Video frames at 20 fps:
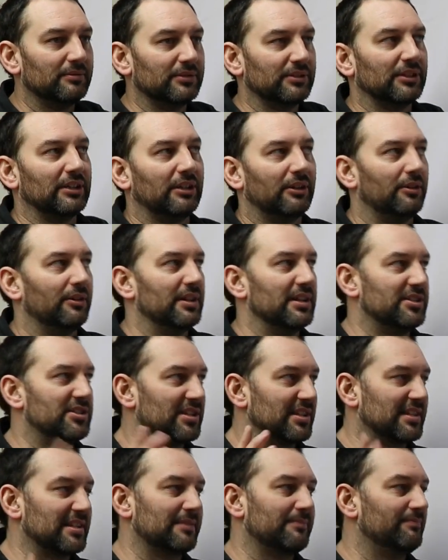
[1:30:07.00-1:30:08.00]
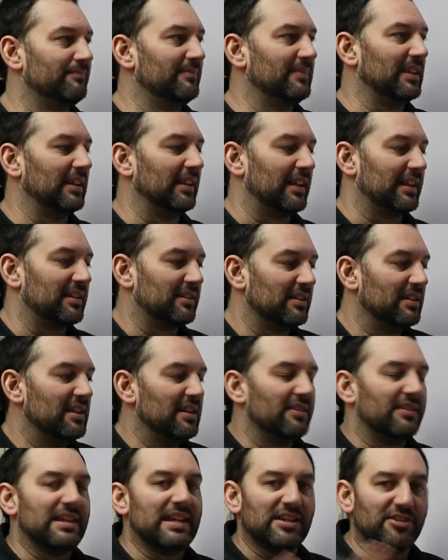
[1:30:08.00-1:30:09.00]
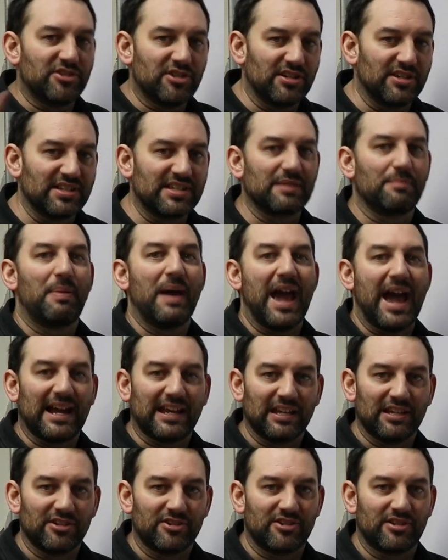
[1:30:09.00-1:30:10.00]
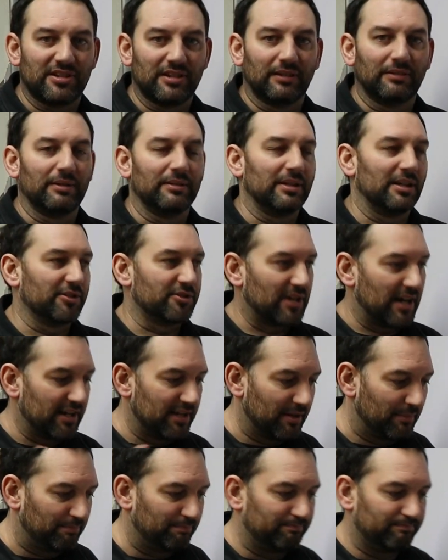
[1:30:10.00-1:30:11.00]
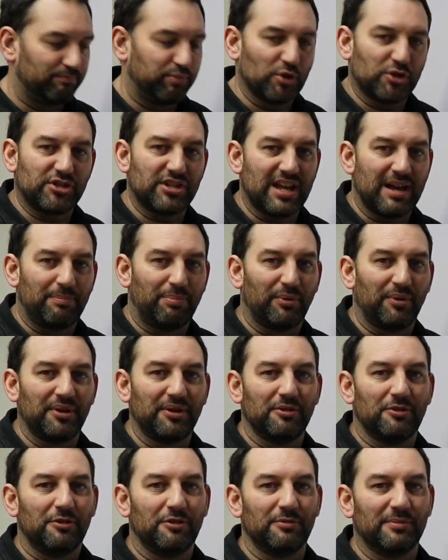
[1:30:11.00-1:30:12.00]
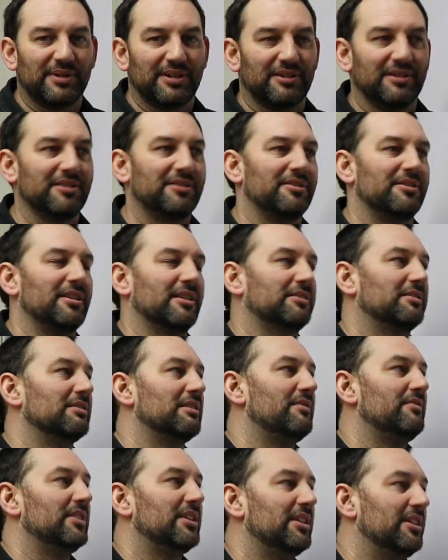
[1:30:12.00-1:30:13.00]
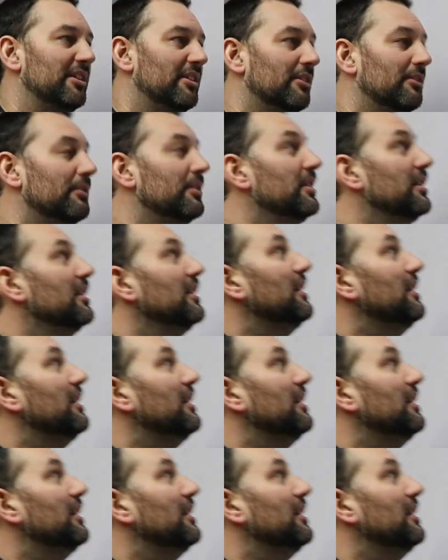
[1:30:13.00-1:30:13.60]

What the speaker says: Oh, it's just like the engine is a package. I tried to push that point home in our introductory video,